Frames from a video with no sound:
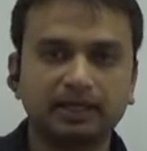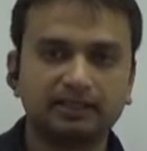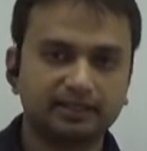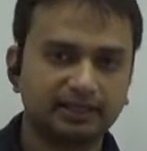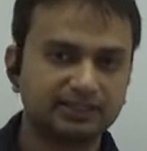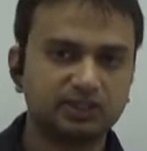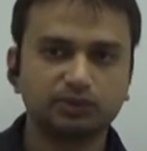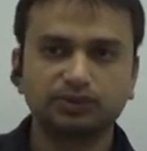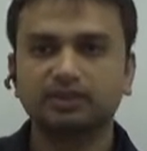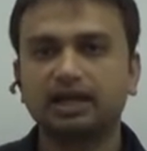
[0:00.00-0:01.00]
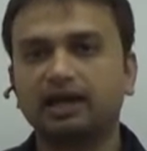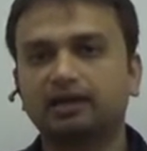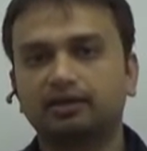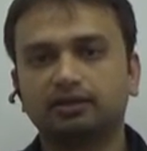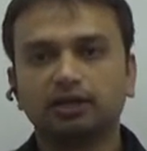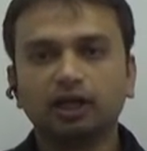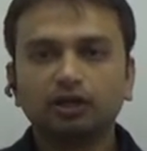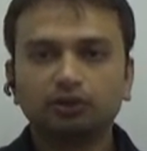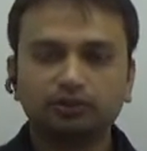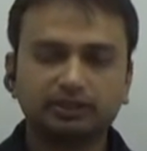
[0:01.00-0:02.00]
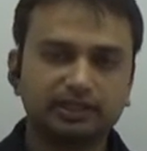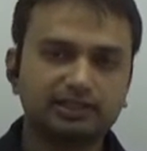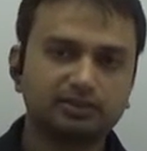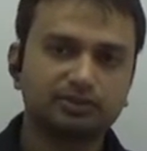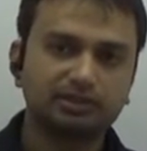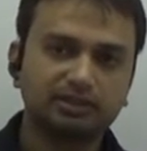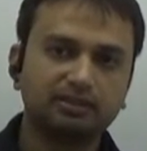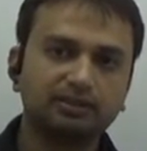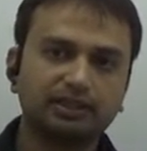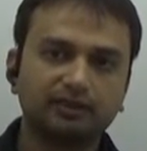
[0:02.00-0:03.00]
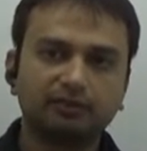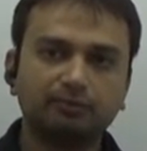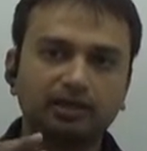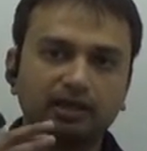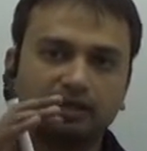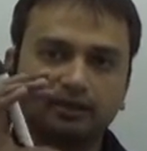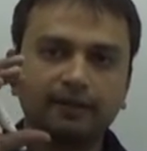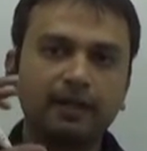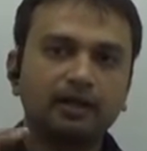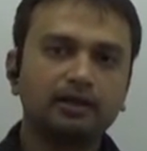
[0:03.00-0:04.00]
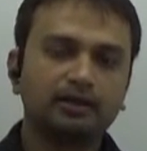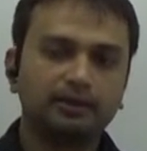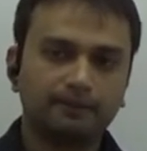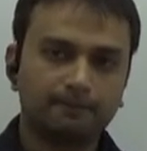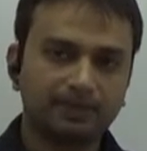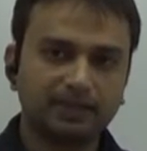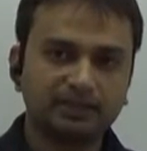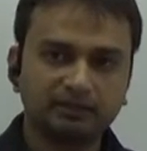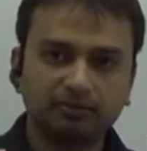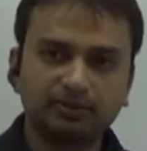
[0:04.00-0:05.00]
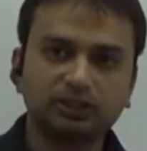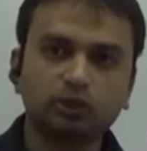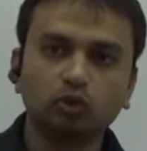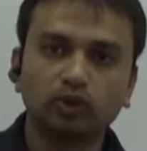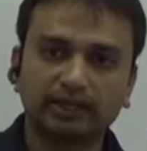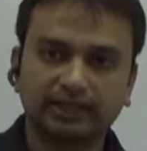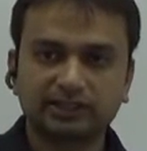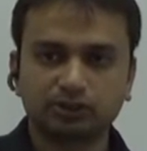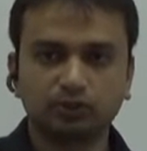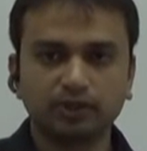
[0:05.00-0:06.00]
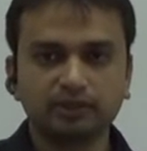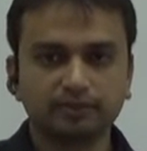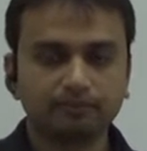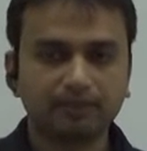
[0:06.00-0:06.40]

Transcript: a transducer, and to the transducer there will be the tool attached to it,